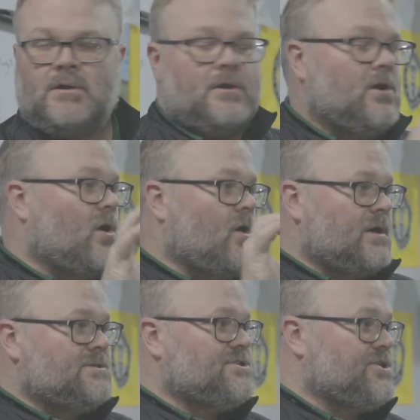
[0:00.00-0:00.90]

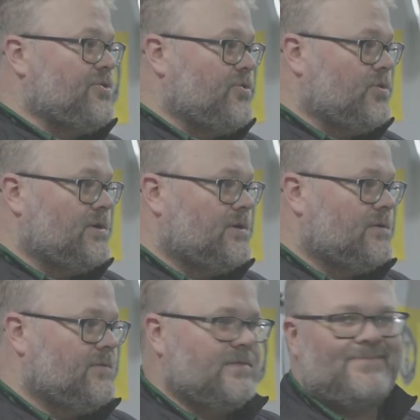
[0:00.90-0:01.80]
onto
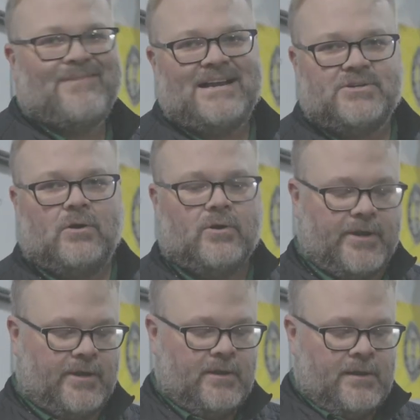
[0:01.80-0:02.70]
my
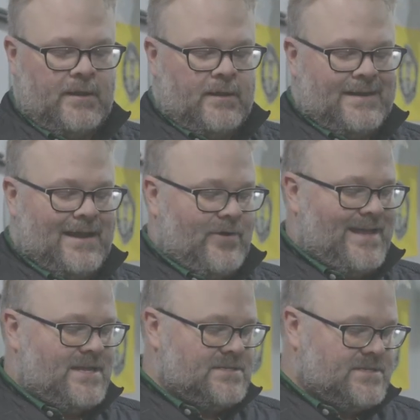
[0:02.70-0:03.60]
target. Now,
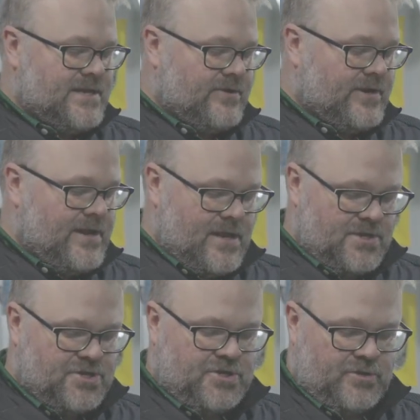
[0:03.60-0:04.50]
is there an
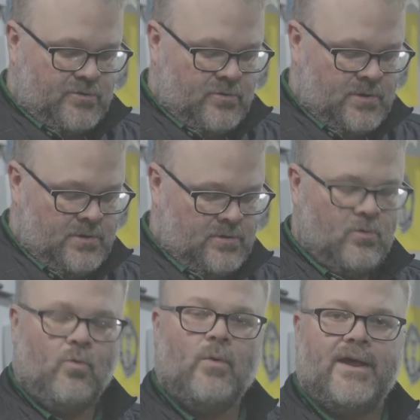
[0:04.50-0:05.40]
issue
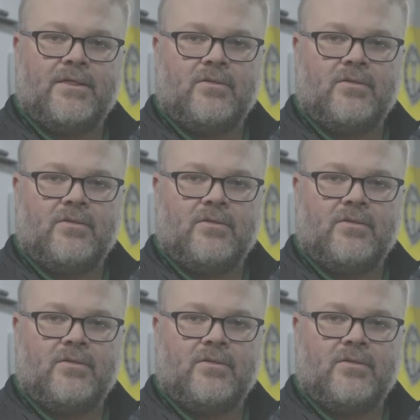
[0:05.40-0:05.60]
with